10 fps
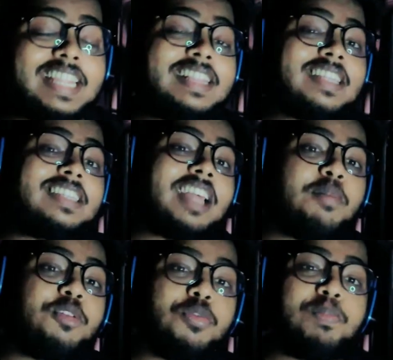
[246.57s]
need the
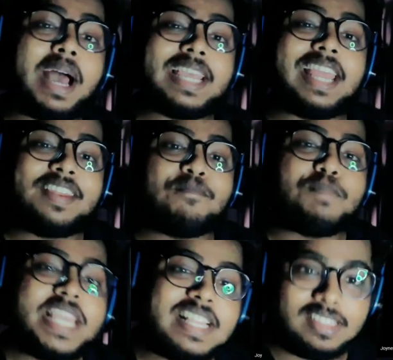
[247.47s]
W by any
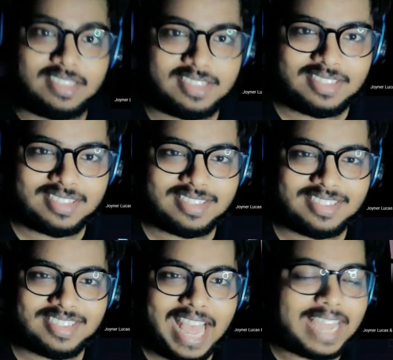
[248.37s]
means.
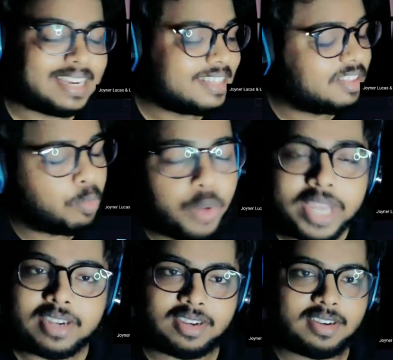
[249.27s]
I need the
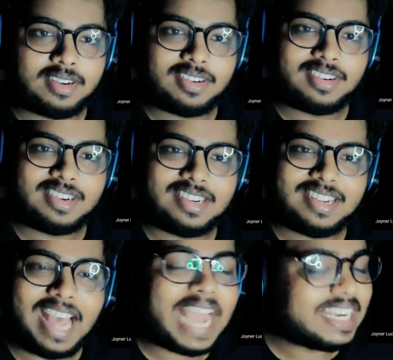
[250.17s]
win.
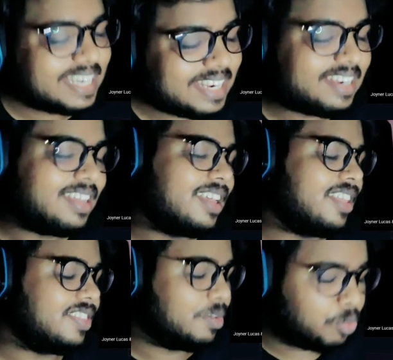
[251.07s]
I need
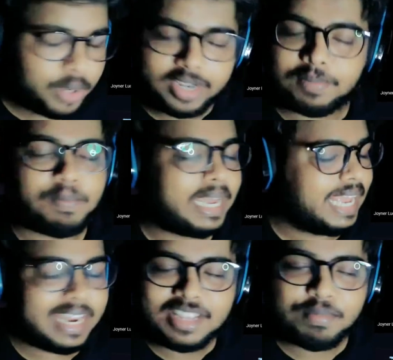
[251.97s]
the win
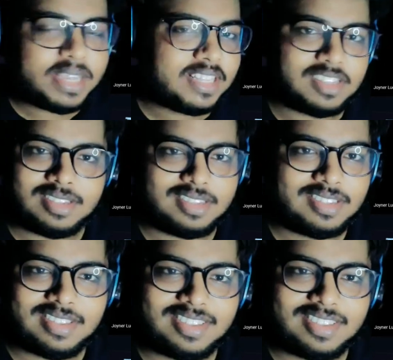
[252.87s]
by any means.